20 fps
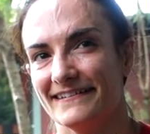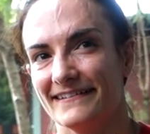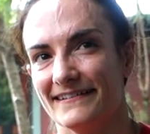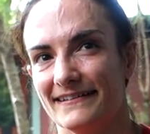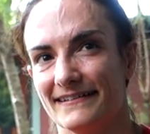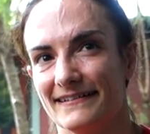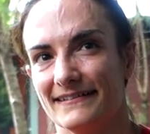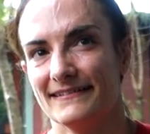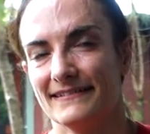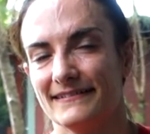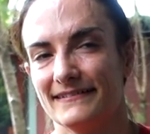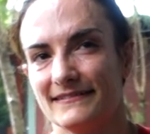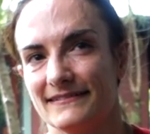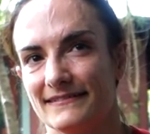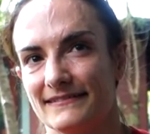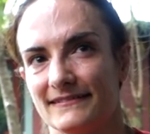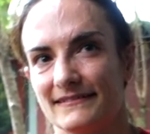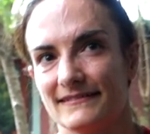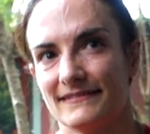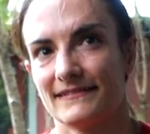what I'm
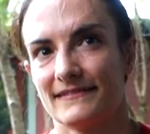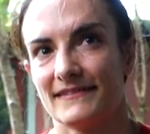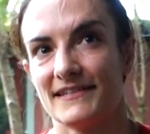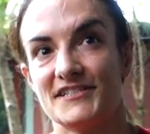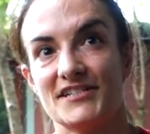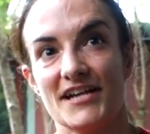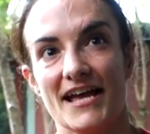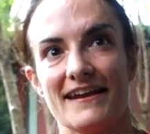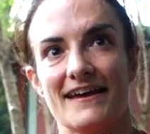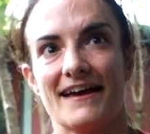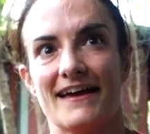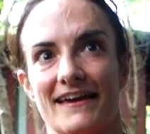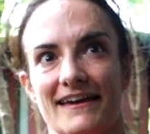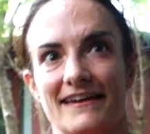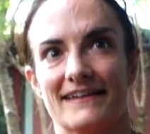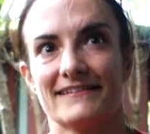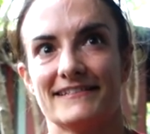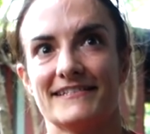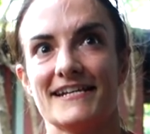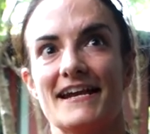saying is the Jedi, it
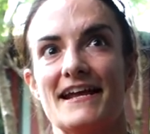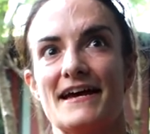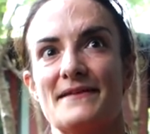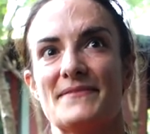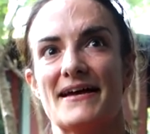is, Jedi